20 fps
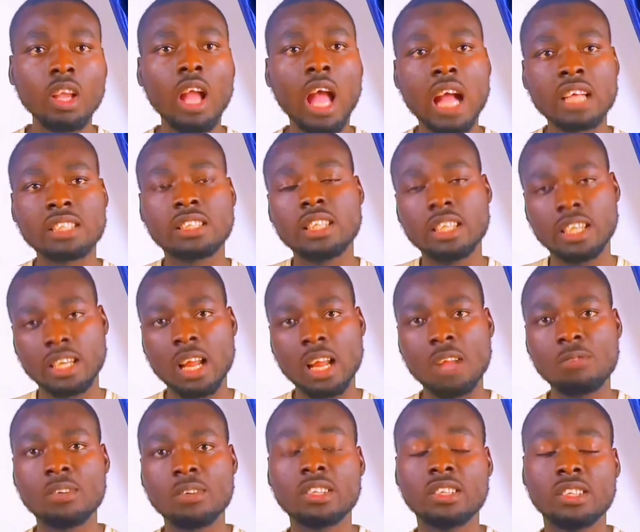as a
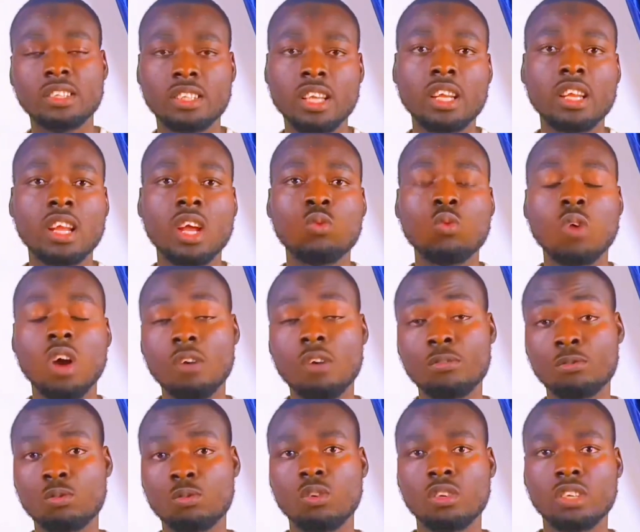graphic designer, you
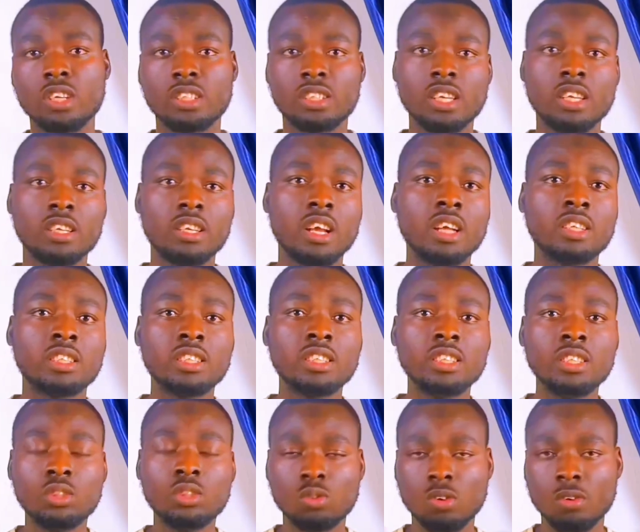have to understand that
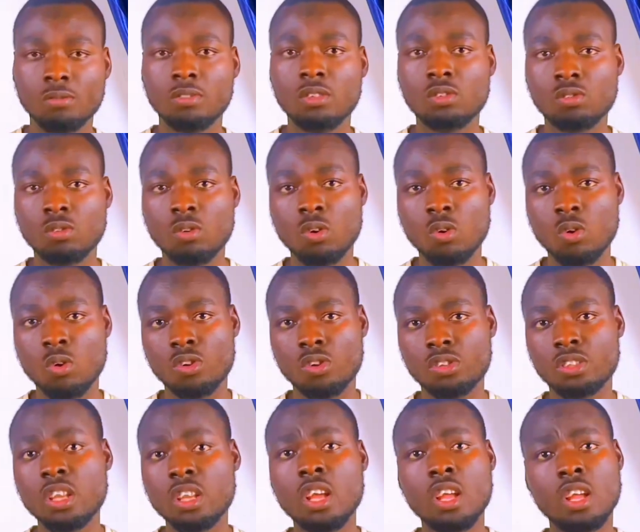each of these
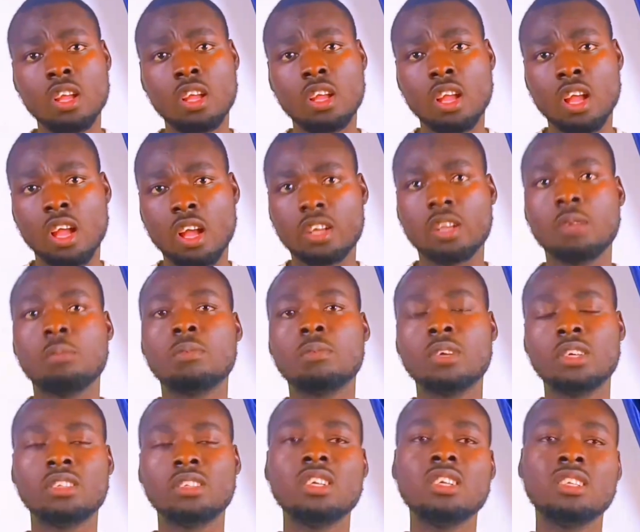colors
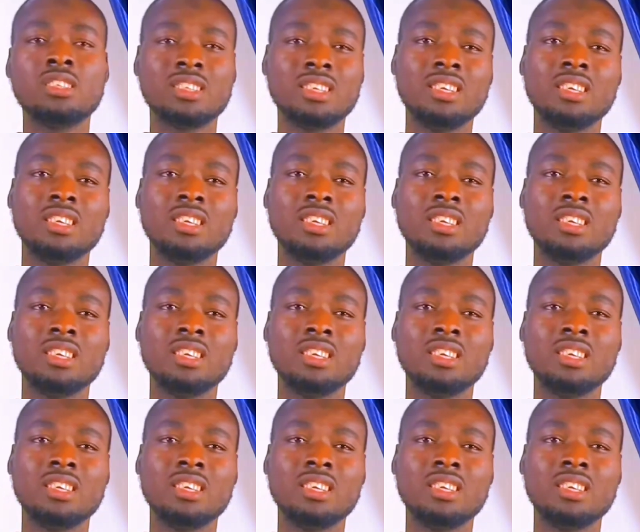represent